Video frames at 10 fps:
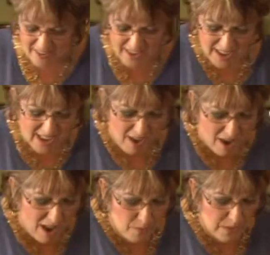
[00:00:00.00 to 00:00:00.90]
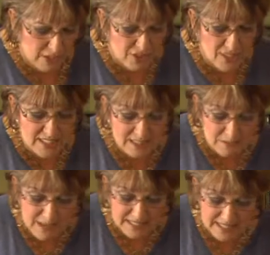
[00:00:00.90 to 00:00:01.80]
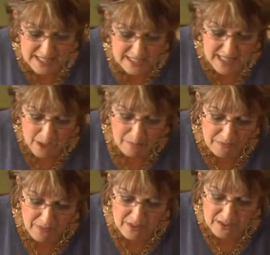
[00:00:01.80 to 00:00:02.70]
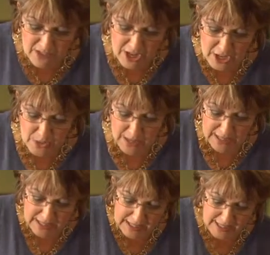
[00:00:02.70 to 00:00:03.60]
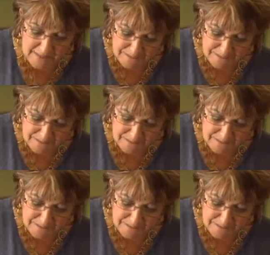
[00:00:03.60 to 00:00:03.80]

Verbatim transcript: Okay, I wanna just mix this up very, very quickly.